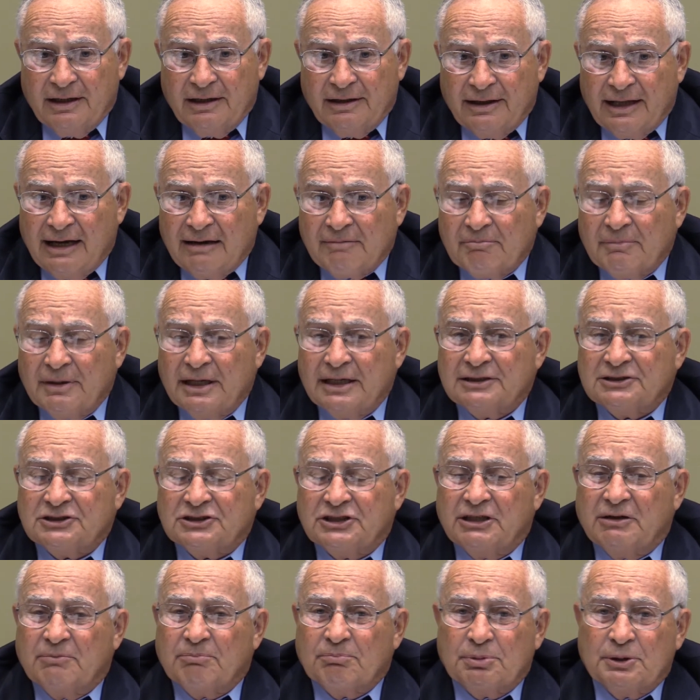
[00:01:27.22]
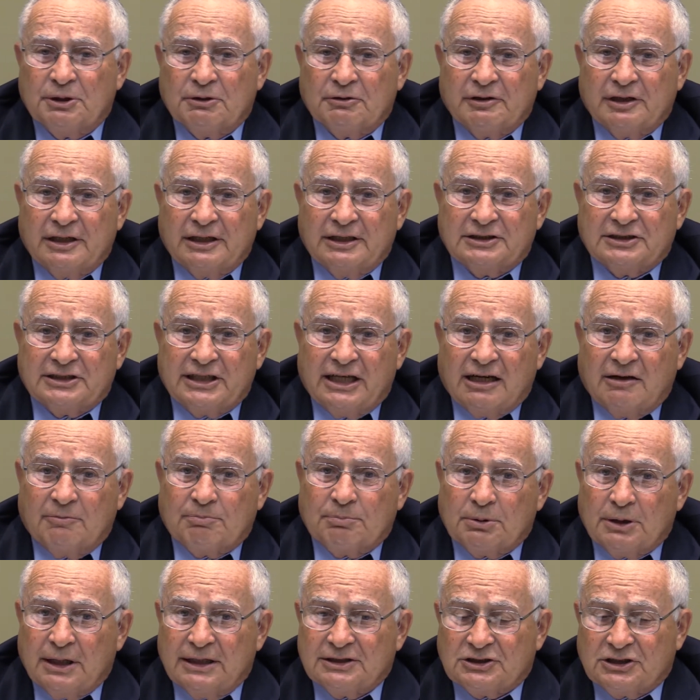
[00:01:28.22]
That means the impurities that are
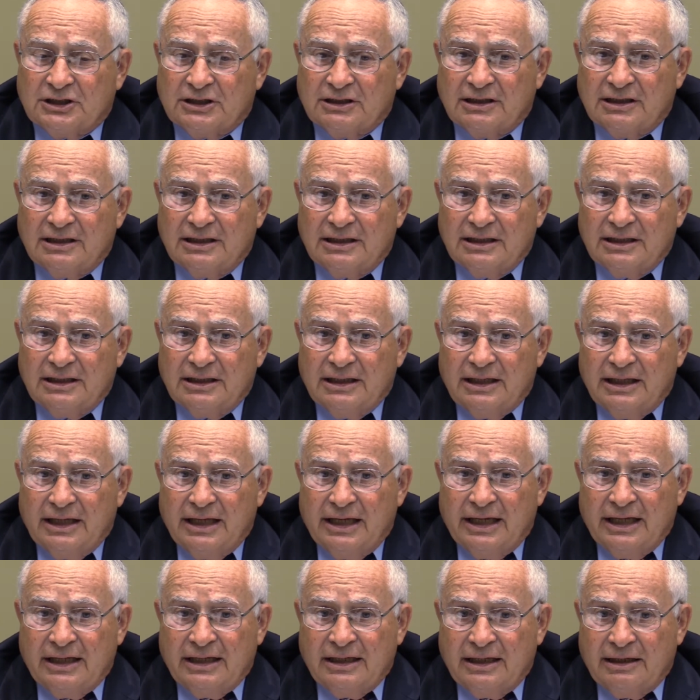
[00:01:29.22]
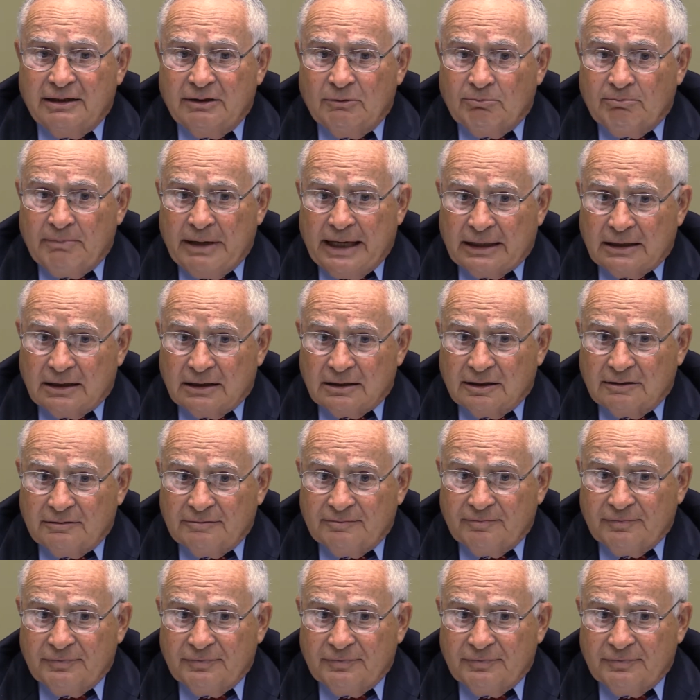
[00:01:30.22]
present in the metal